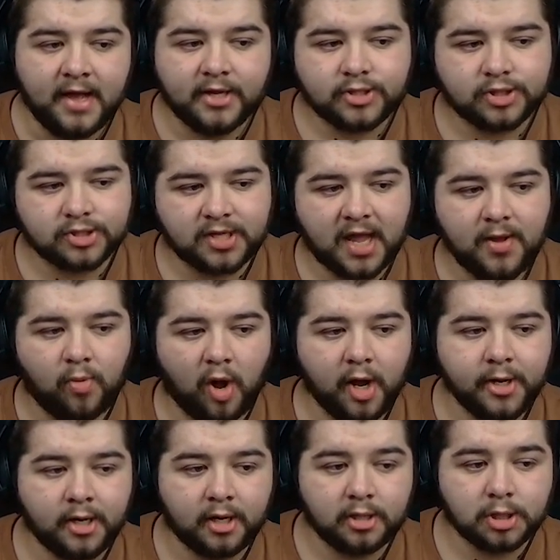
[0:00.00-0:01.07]
Stay
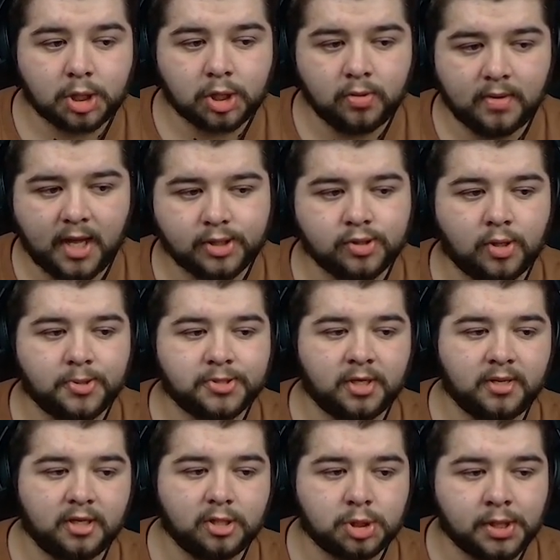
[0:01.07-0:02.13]
wider, shoot less
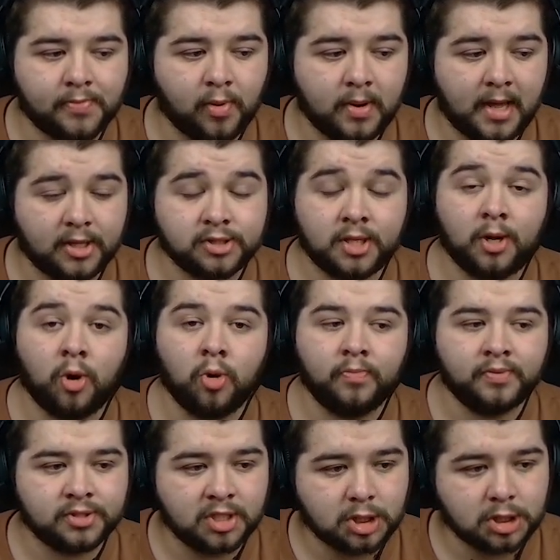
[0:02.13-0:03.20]
often, dribble less and hold
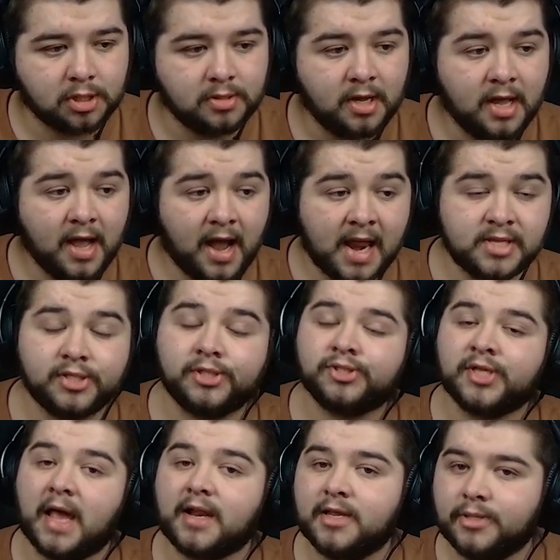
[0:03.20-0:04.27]
position, and it's
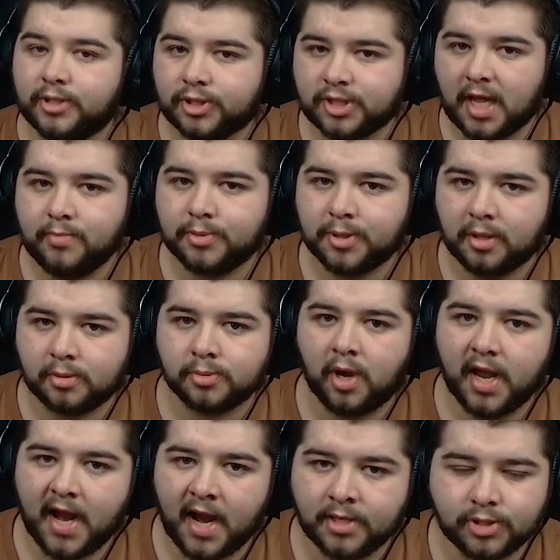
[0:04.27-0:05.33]
exactly the same for the
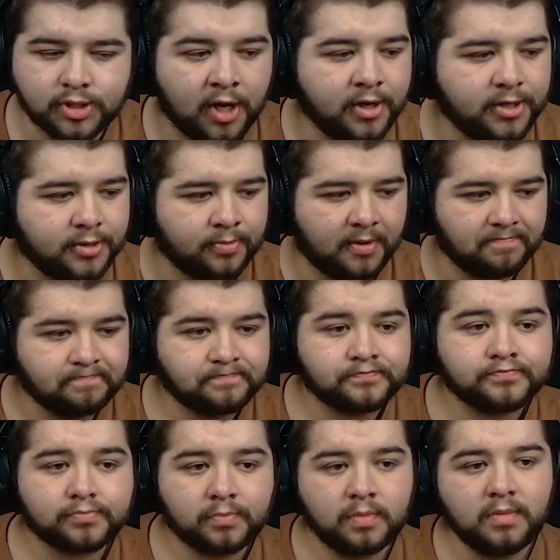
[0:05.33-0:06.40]
right hand sided one.
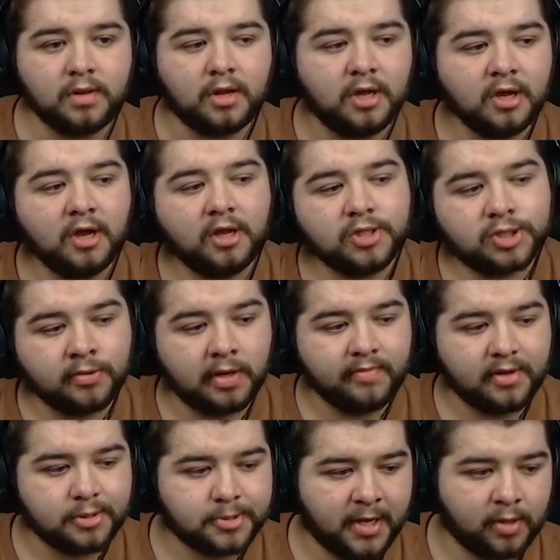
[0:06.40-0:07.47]
In
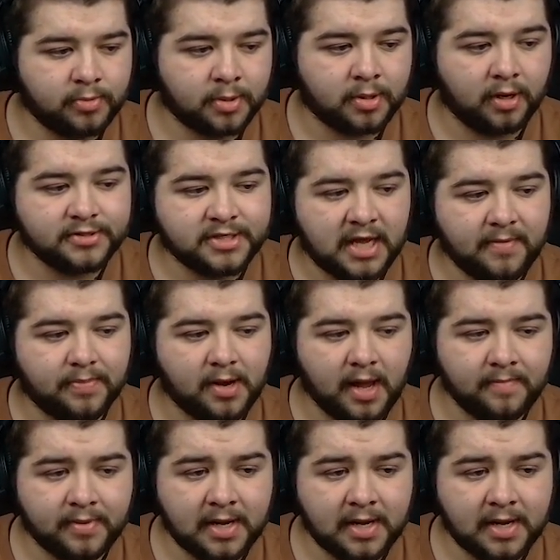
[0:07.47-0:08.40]
midfield, we've got a deep line